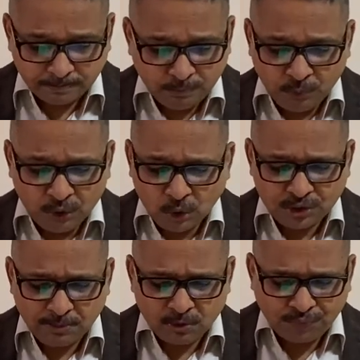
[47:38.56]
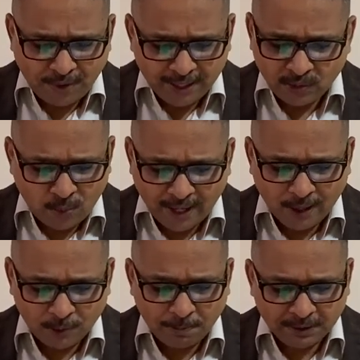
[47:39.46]
we don't seem to find a way
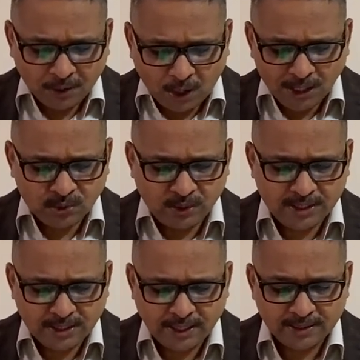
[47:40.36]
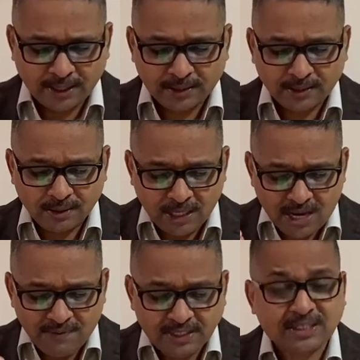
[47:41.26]
out, but God's word says that He
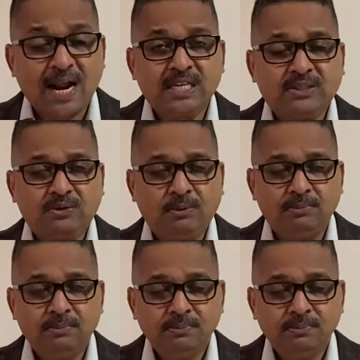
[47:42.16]
will transform